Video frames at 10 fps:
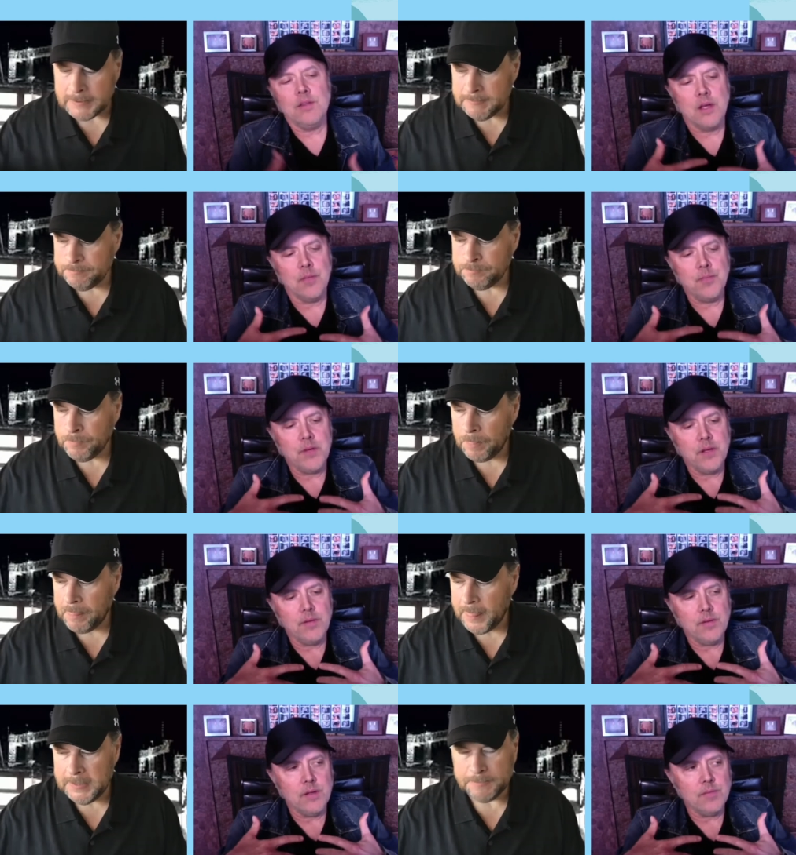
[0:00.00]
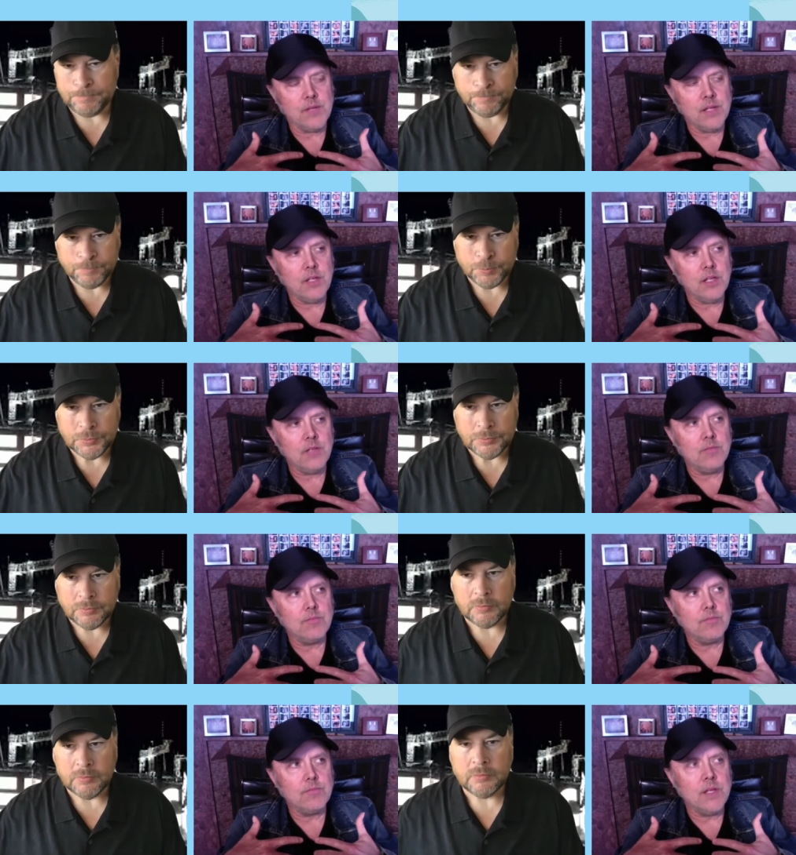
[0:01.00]
Speaker 1: a it, it, it, it,
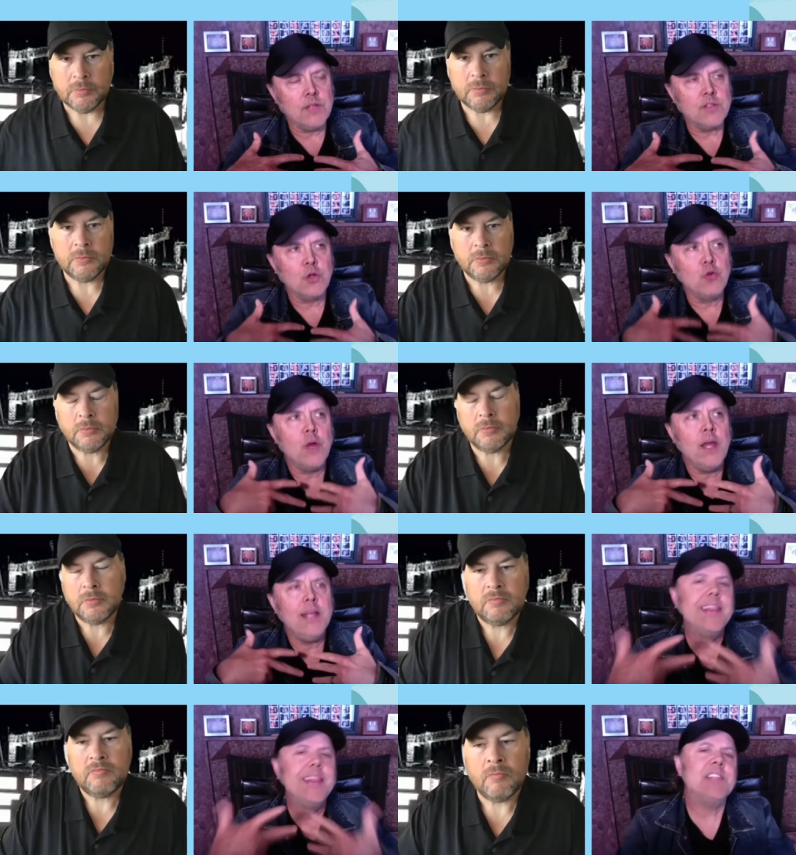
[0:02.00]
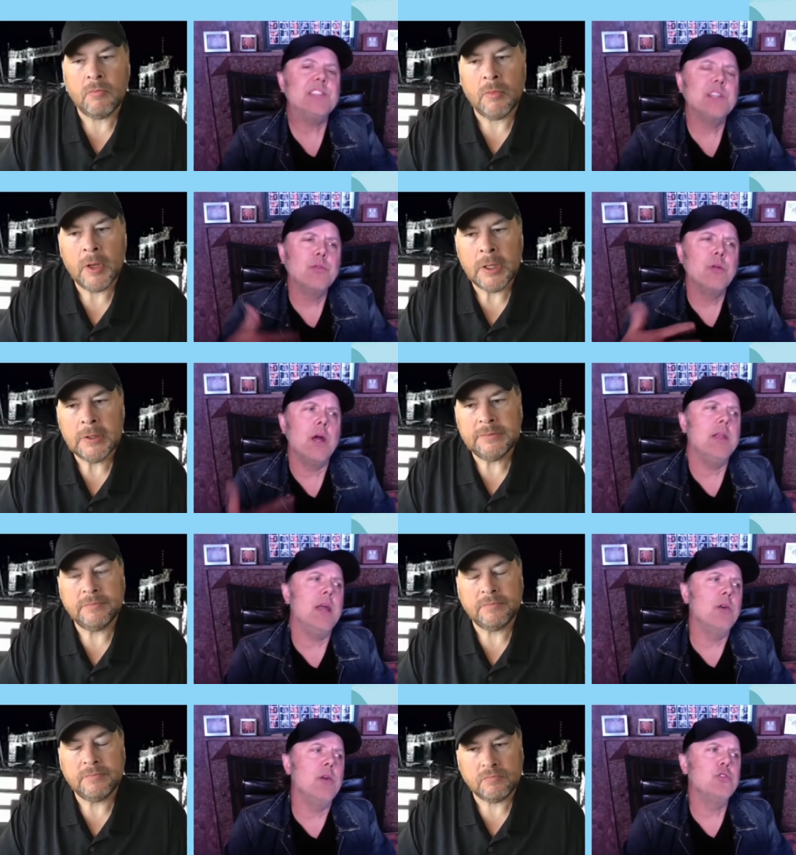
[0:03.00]
it's a great lesson right
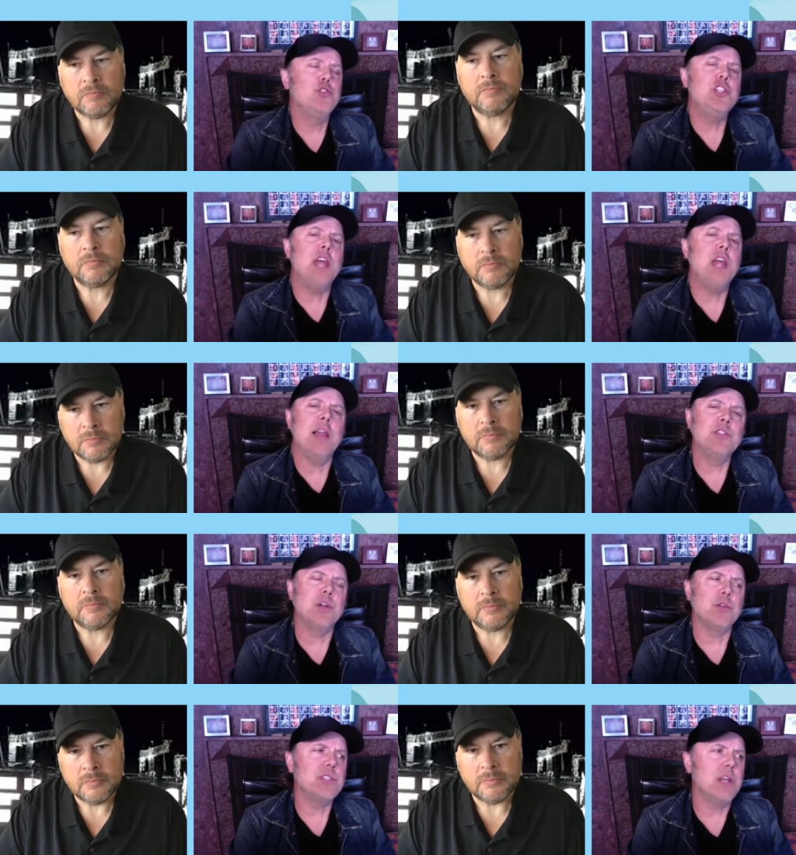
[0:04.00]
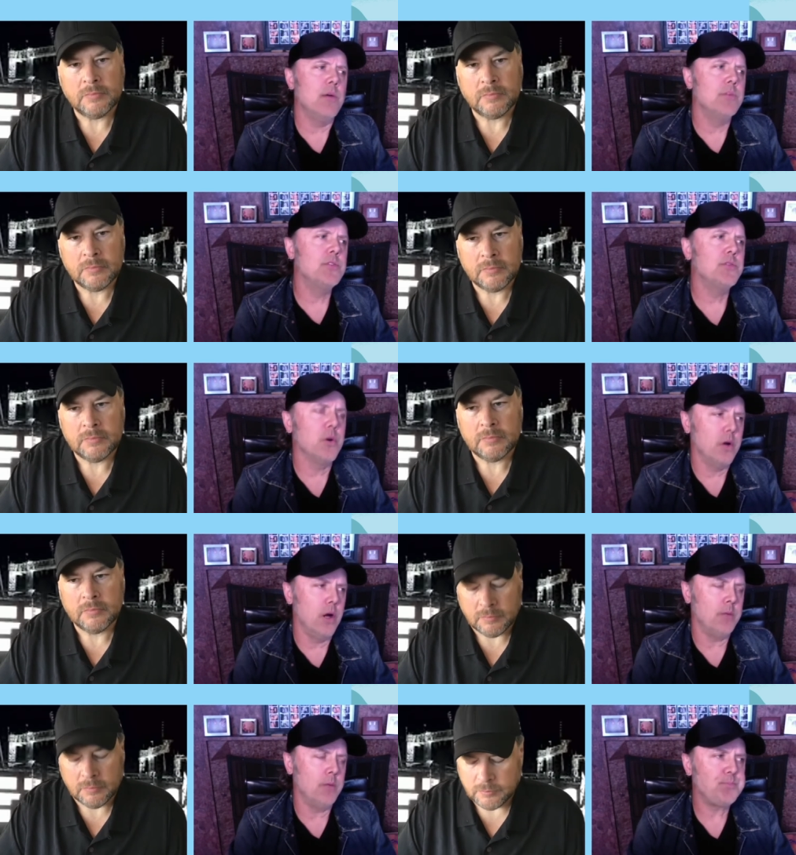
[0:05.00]
now to challenge ourselves for
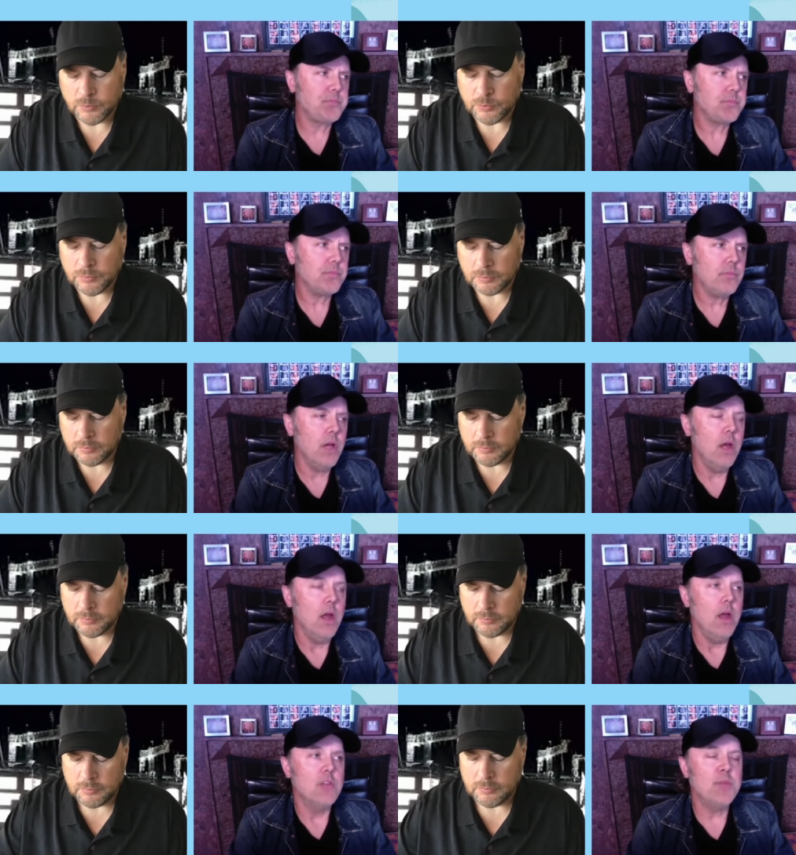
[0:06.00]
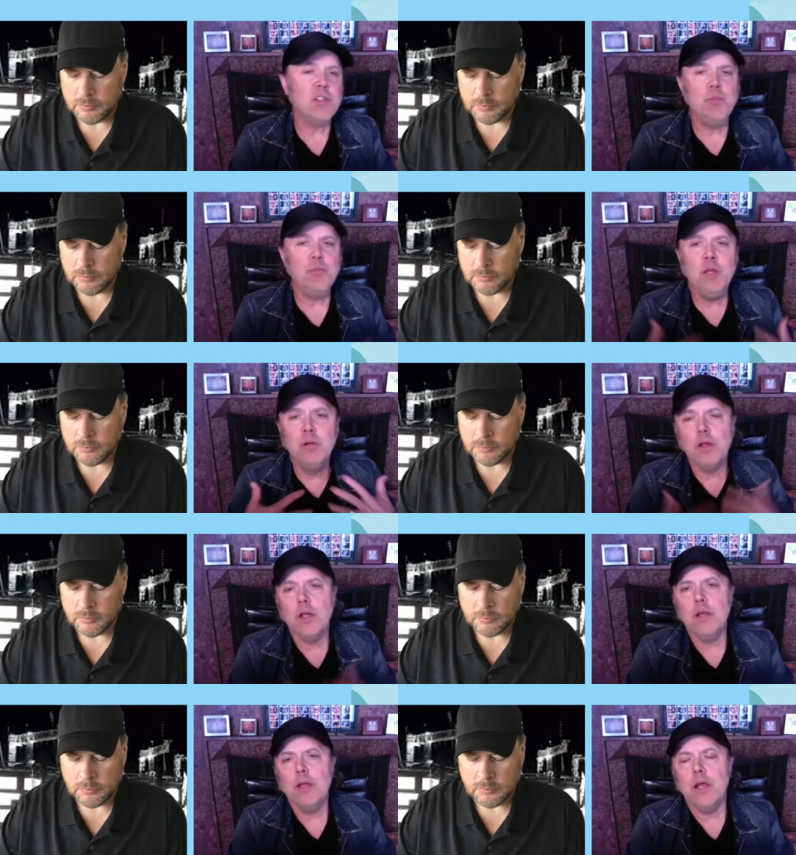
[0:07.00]
uh, especially people
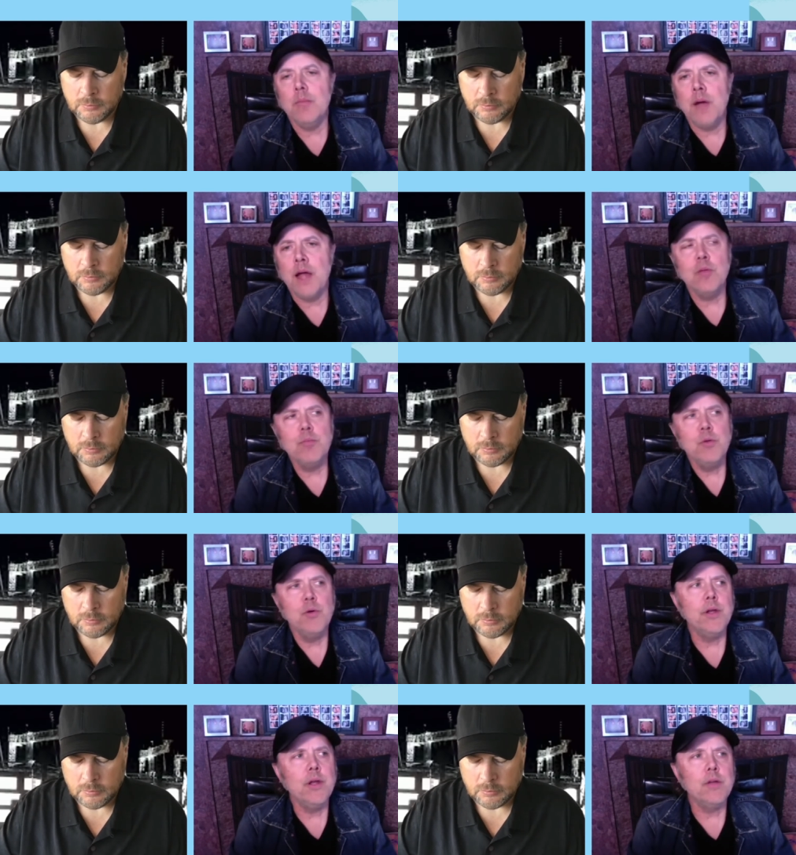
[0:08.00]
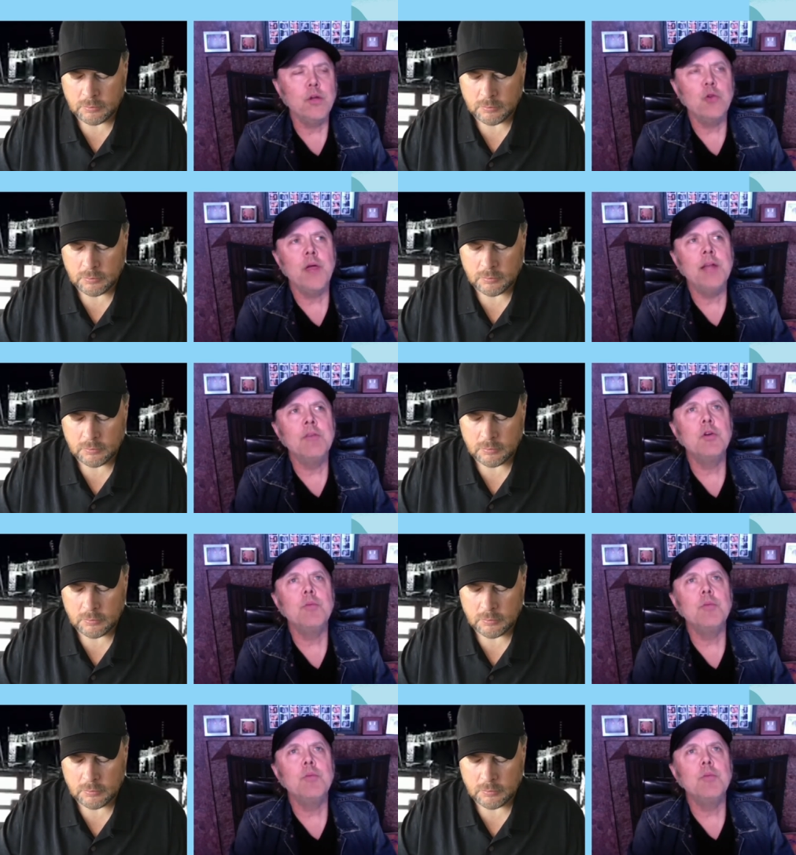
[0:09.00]
in in my community in the creative